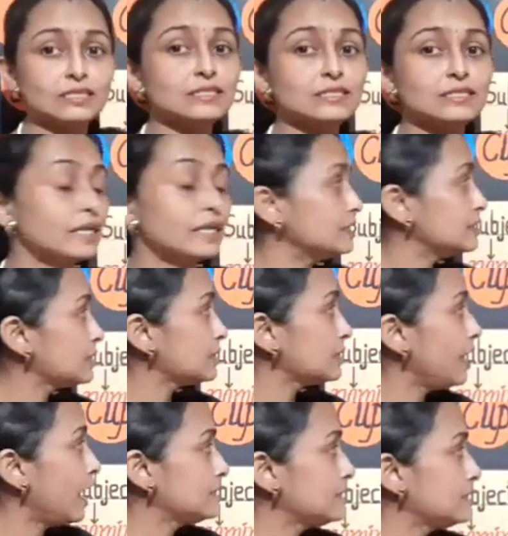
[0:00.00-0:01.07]
that is
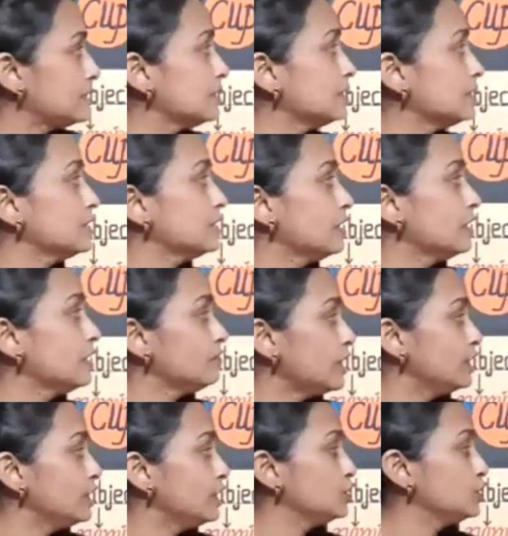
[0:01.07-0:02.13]
assertive,
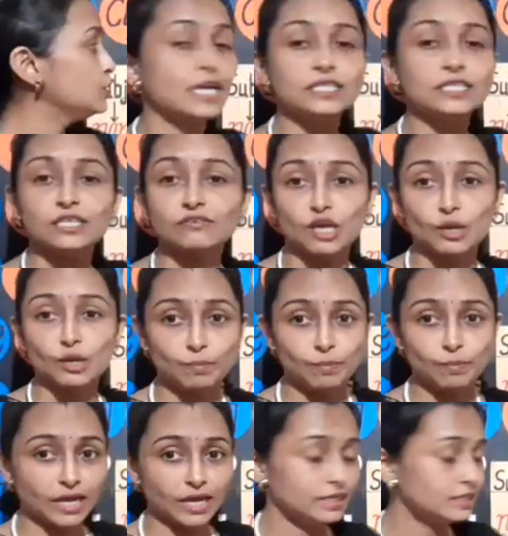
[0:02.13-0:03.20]
interrogative,
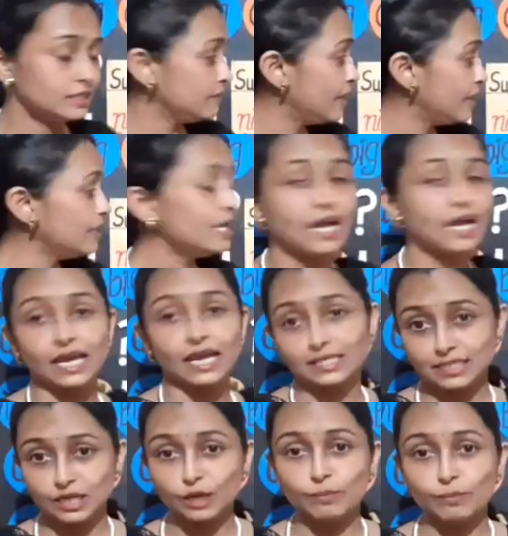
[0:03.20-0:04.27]
imperative, and
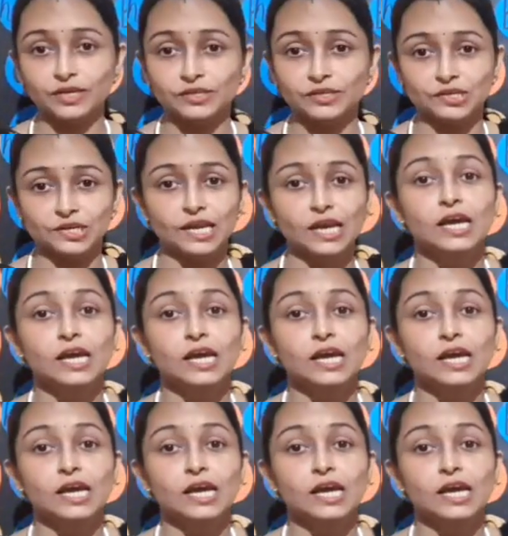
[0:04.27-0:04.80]
exclamatory.